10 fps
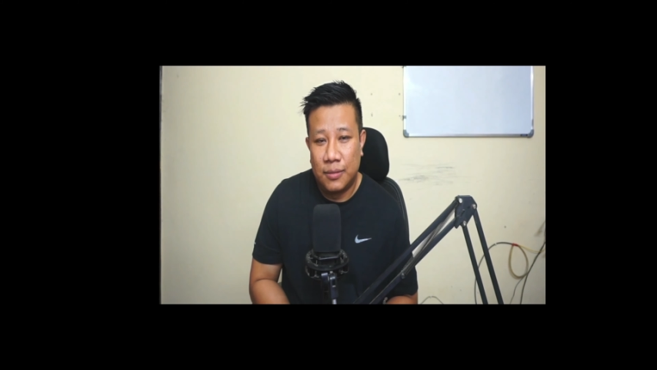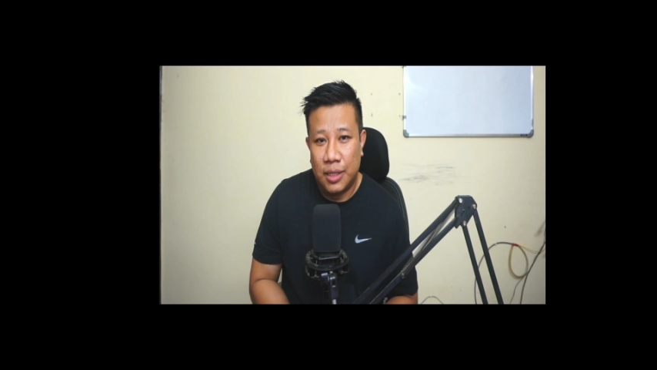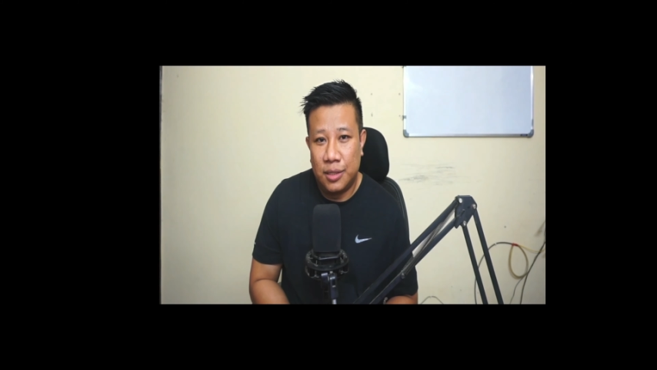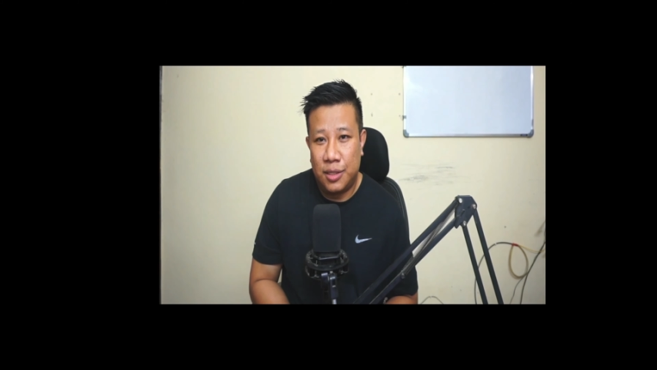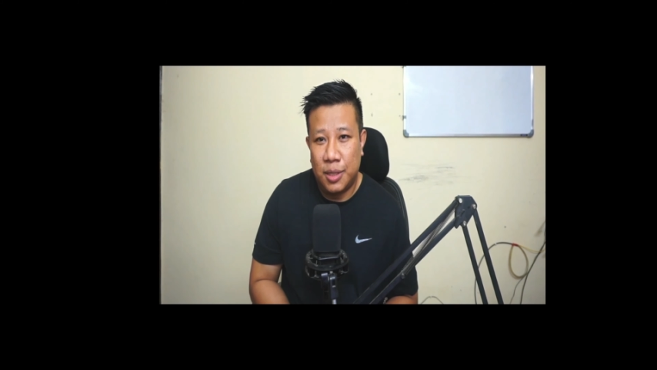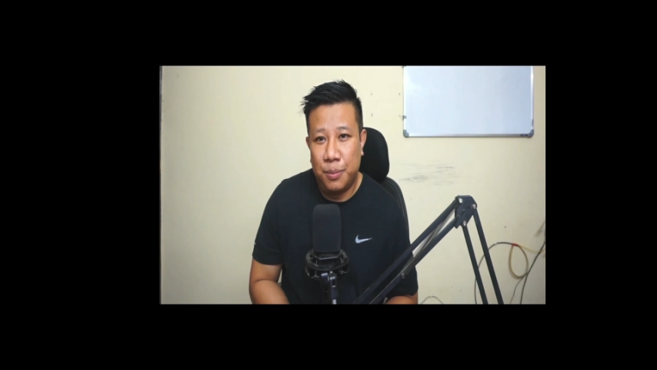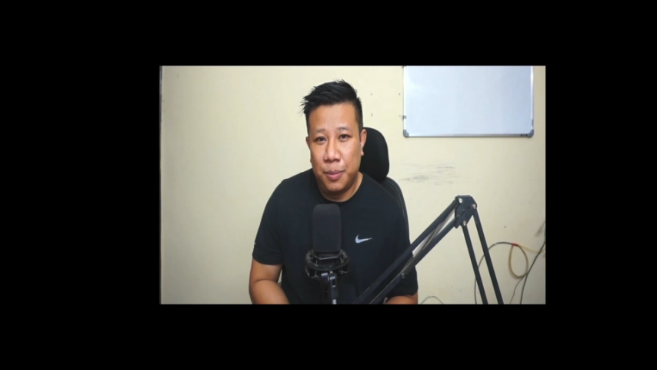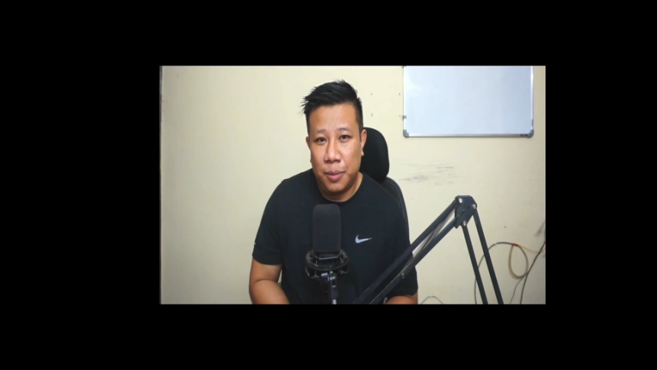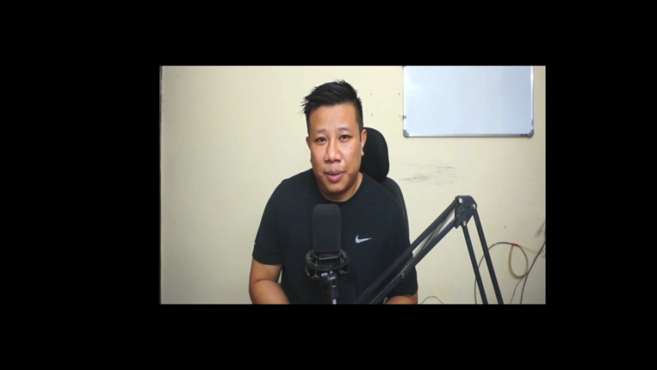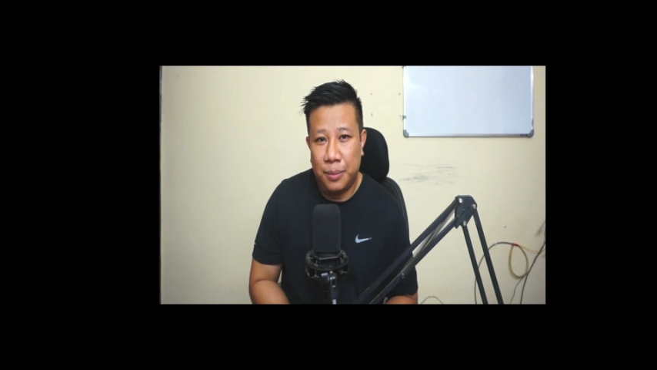Some
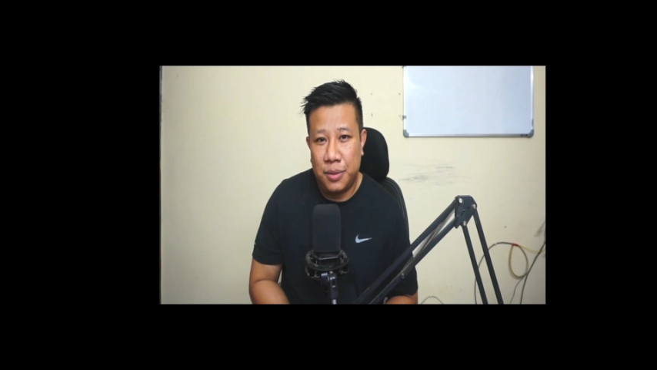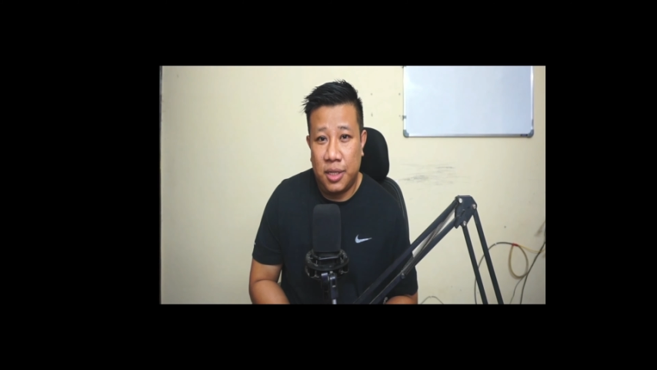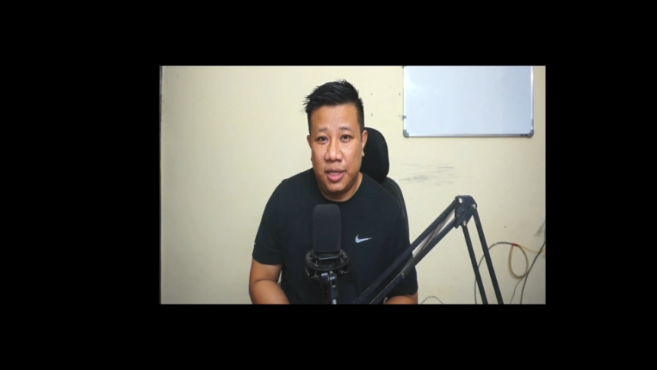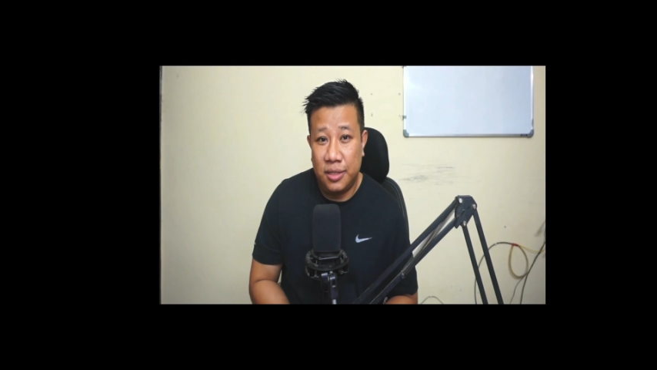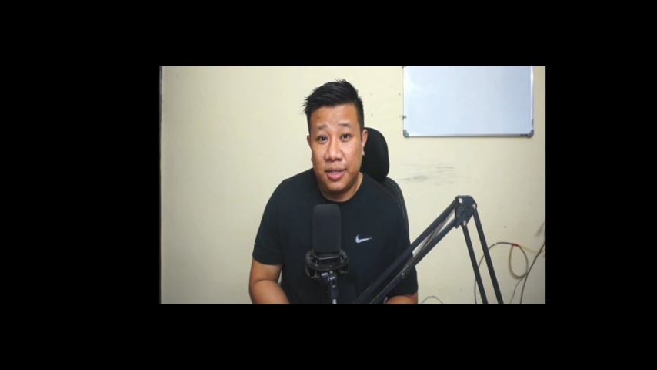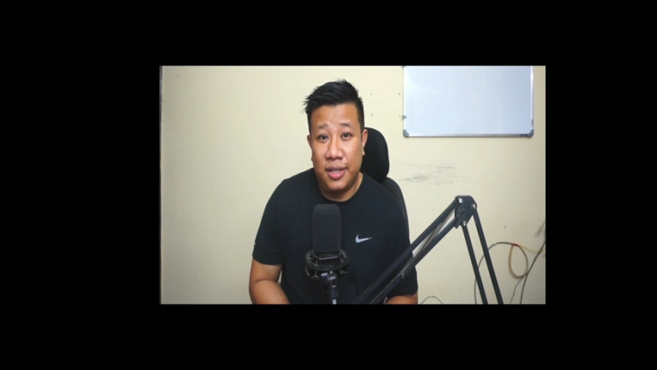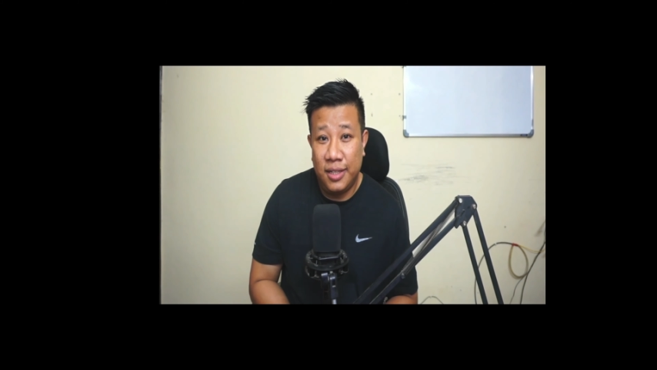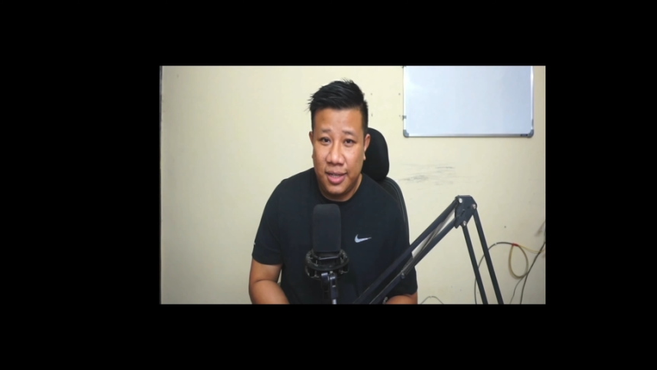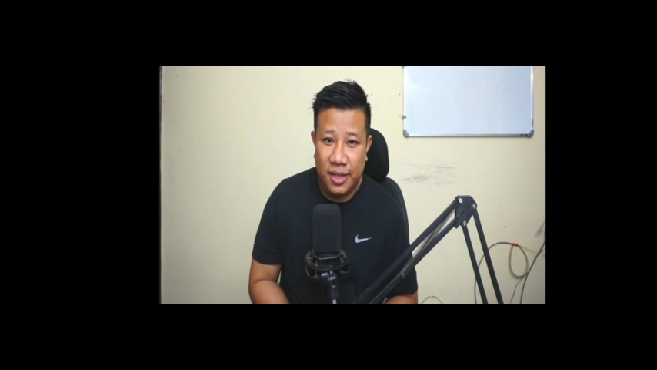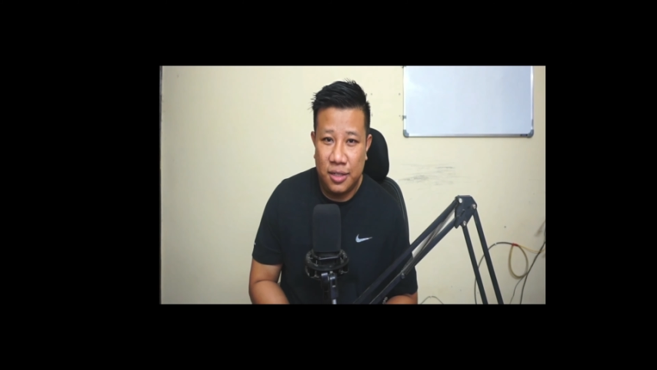people might be saying, is there any
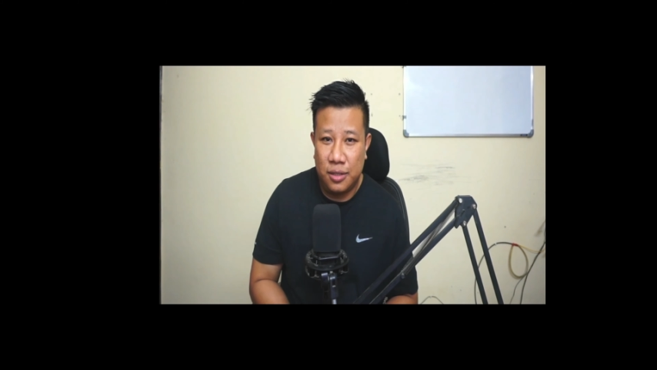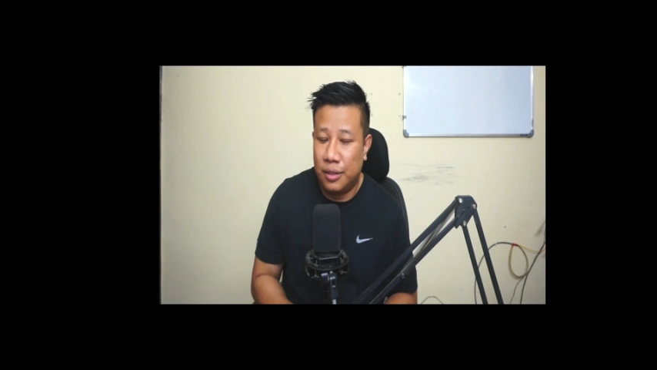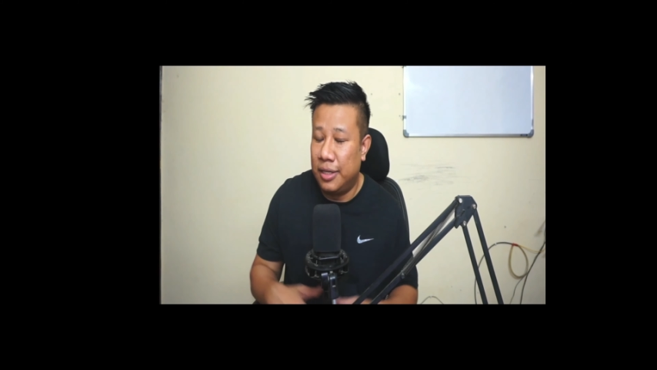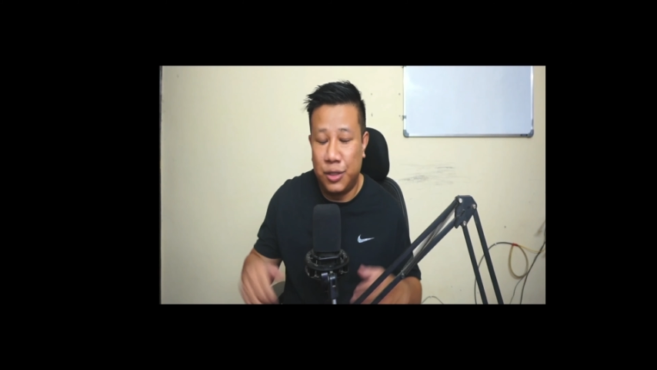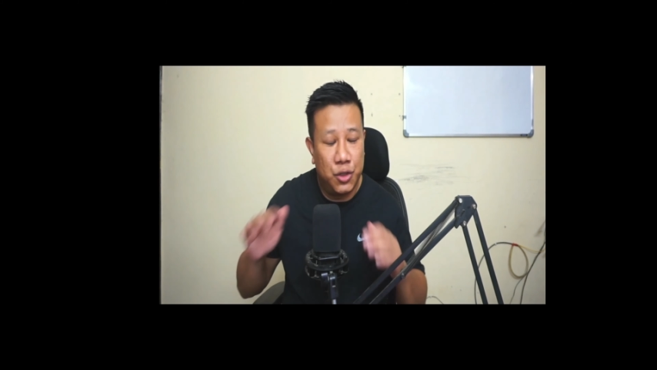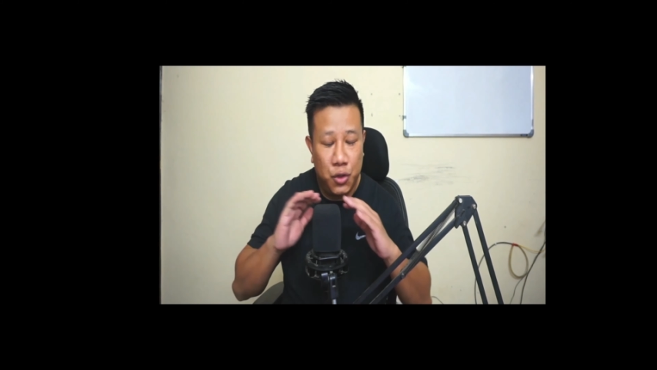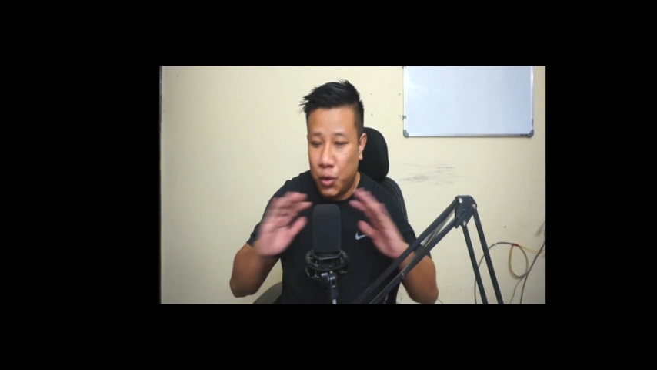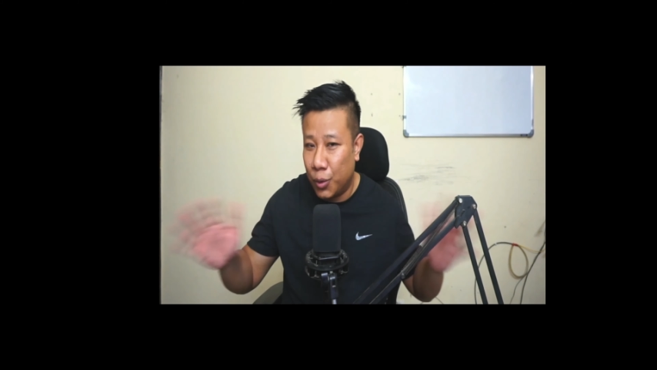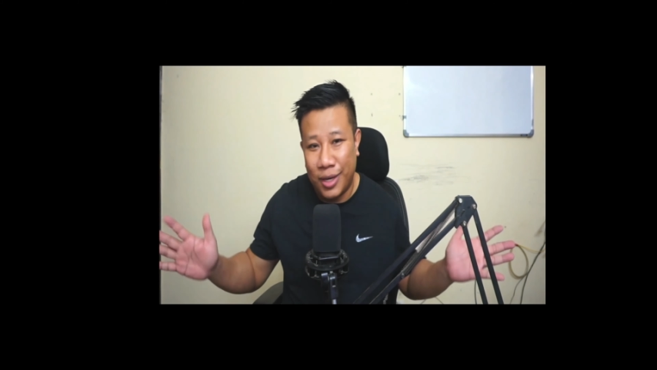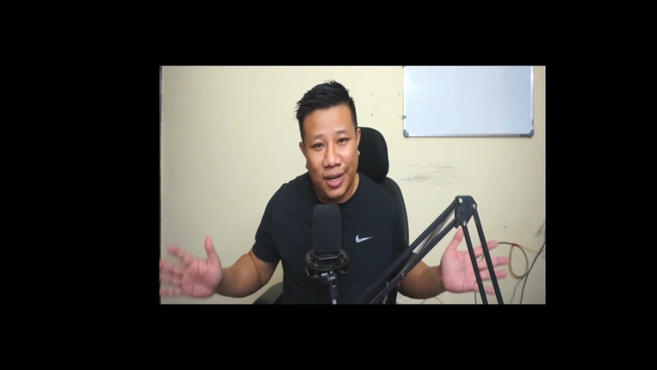catch? There is no
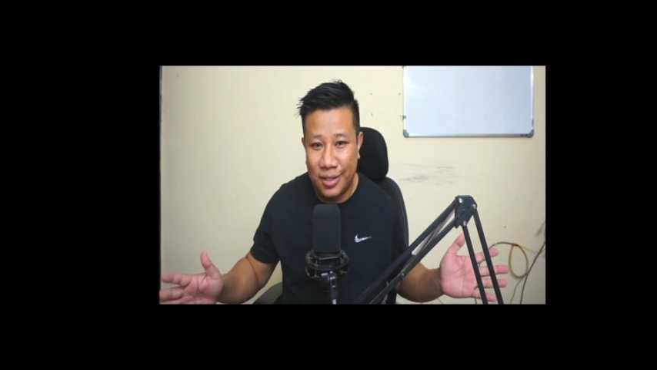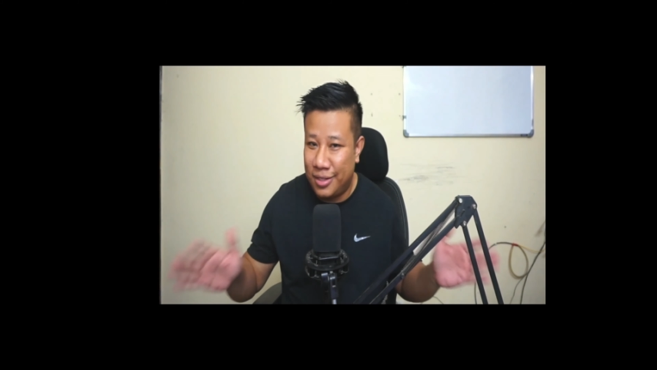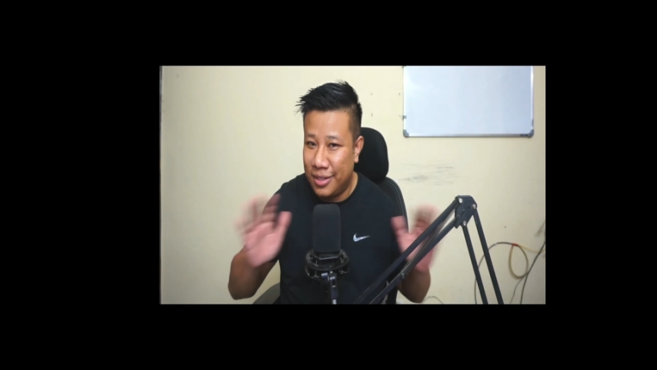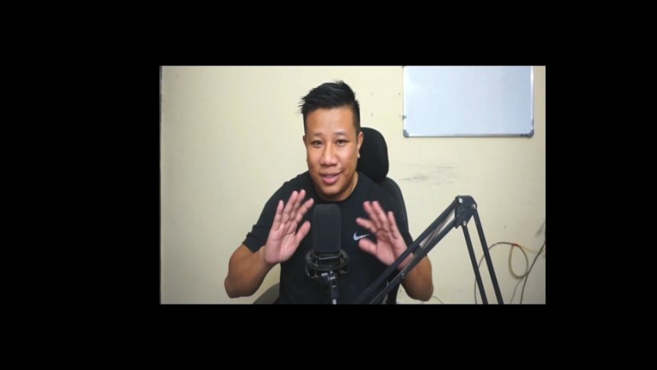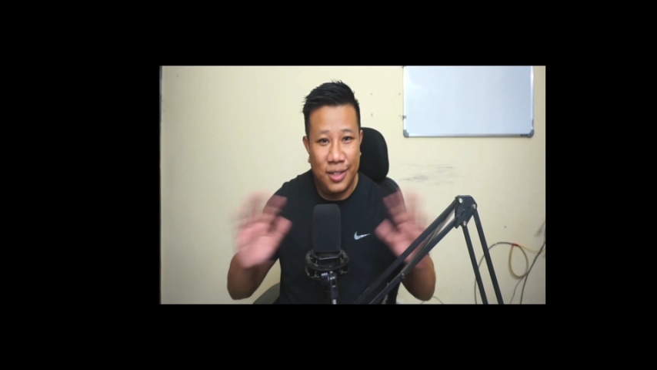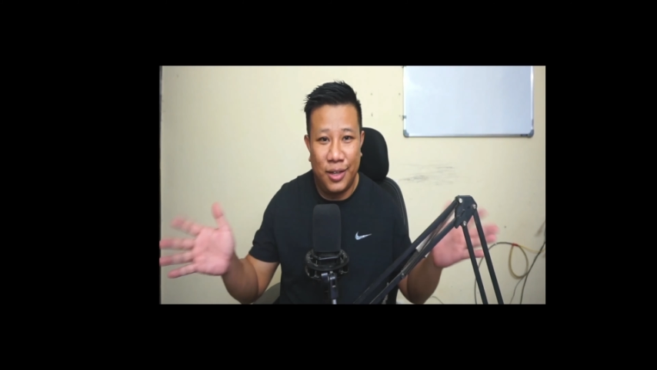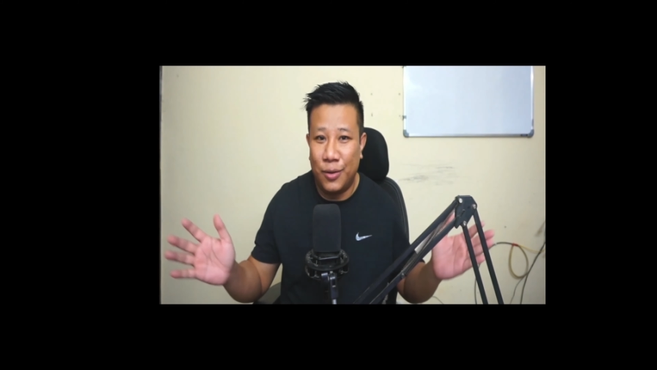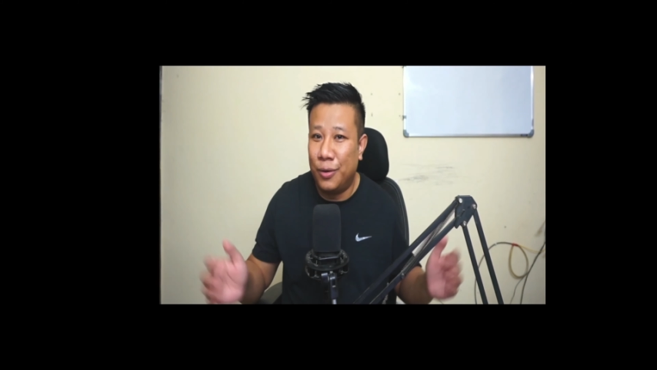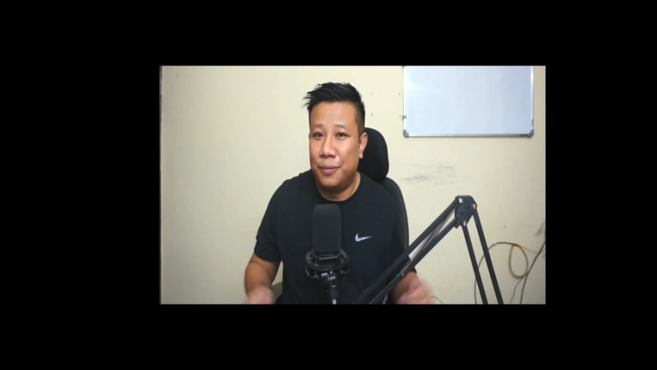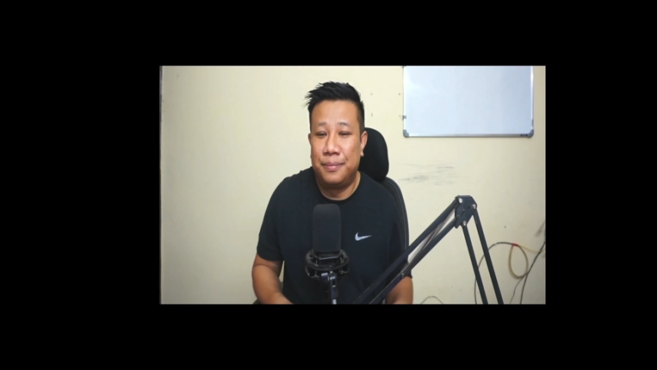catch, nothing at
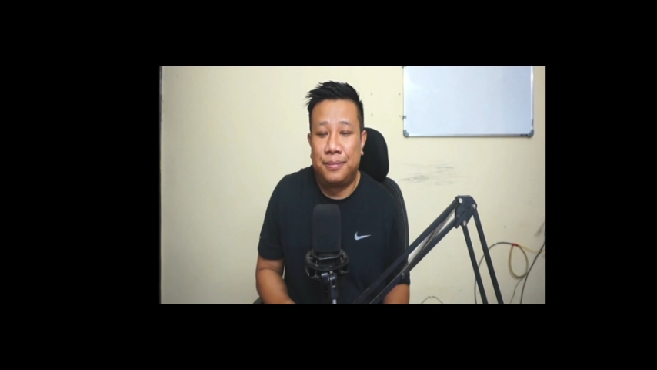all.